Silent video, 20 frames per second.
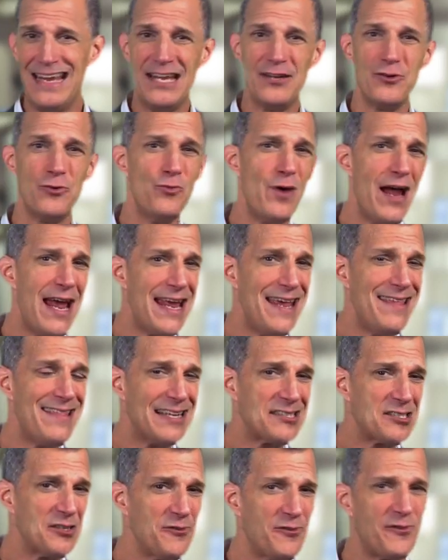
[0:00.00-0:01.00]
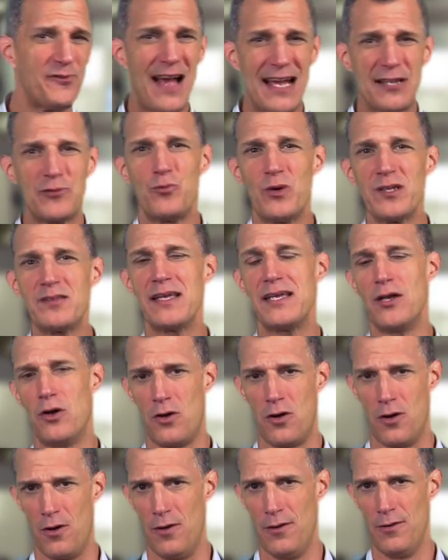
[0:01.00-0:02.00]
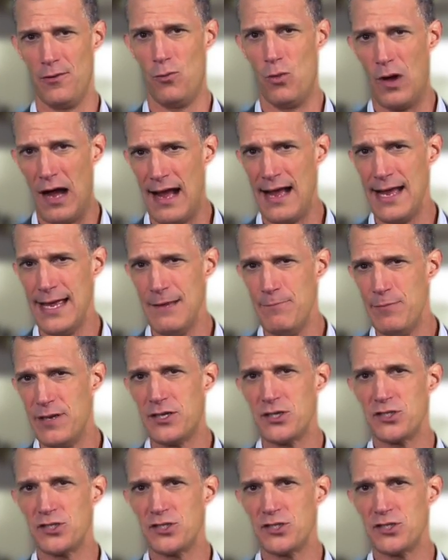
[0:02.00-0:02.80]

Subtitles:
And in a way, that's in fact what they are. Why?